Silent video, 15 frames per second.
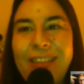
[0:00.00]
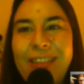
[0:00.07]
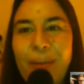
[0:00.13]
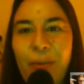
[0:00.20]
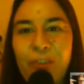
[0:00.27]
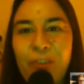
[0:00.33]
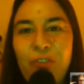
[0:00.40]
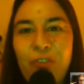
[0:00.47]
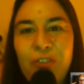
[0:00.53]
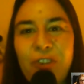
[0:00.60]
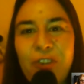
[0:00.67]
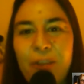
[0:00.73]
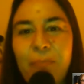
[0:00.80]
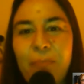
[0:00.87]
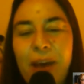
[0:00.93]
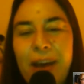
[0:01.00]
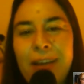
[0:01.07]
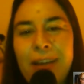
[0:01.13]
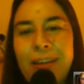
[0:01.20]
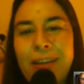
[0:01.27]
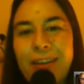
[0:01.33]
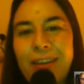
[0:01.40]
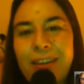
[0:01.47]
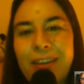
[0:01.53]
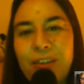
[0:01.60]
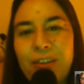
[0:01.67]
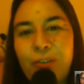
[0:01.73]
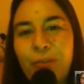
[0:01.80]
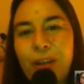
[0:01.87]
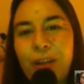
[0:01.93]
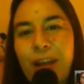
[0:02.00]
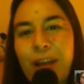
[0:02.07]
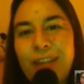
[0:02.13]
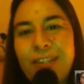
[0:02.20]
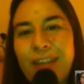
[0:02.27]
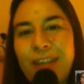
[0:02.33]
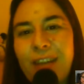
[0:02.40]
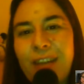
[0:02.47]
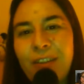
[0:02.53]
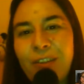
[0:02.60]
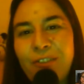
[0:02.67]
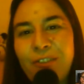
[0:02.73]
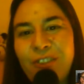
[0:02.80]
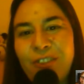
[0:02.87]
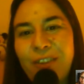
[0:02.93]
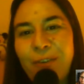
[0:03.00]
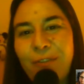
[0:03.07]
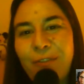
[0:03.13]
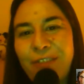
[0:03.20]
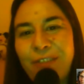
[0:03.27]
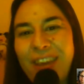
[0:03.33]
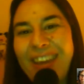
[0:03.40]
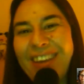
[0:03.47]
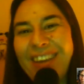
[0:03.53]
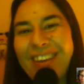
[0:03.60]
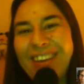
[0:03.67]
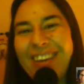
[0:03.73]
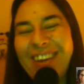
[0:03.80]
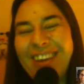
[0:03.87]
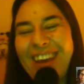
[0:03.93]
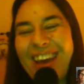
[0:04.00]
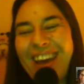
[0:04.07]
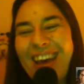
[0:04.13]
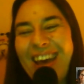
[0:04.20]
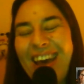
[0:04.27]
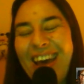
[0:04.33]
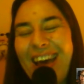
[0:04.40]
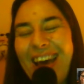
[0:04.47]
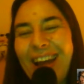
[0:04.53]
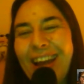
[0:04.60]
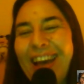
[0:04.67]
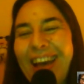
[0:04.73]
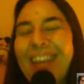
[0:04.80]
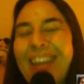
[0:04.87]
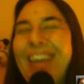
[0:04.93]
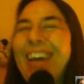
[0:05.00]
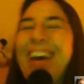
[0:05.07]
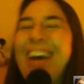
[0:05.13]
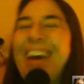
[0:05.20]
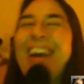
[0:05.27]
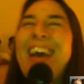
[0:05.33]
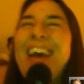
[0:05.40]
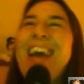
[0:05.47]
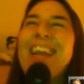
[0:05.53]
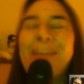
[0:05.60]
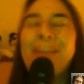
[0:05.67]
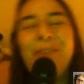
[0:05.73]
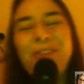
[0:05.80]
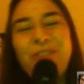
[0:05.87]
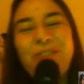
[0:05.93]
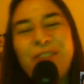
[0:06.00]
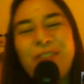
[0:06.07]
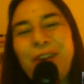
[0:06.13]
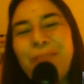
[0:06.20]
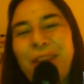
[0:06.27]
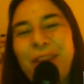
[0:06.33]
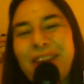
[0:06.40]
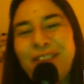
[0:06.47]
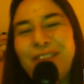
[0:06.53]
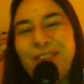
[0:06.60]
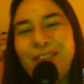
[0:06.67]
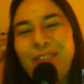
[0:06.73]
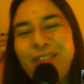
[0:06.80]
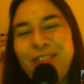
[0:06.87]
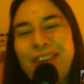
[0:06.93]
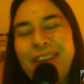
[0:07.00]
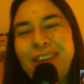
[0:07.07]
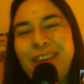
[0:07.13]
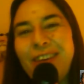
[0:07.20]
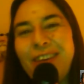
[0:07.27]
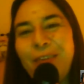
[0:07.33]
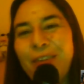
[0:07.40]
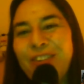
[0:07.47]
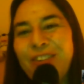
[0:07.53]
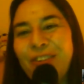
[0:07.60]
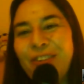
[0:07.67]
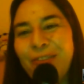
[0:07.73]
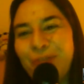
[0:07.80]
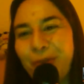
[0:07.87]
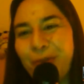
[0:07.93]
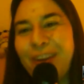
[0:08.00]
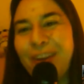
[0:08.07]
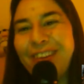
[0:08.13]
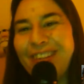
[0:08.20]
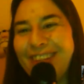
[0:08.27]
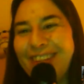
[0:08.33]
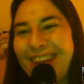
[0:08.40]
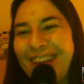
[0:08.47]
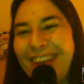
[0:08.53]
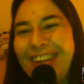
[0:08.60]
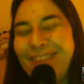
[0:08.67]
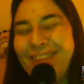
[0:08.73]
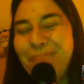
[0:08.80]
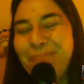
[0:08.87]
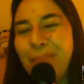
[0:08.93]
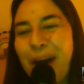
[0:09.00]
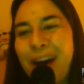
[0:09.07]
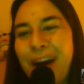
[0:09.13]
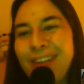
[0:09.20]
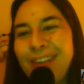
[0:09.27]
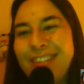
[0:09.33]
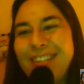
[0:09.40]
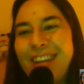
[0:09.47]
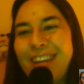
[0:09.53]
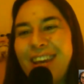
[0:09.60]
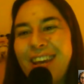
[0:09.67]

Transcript: they want to turn back to a less technological thing. Like they want to turn back to the original trilogy, but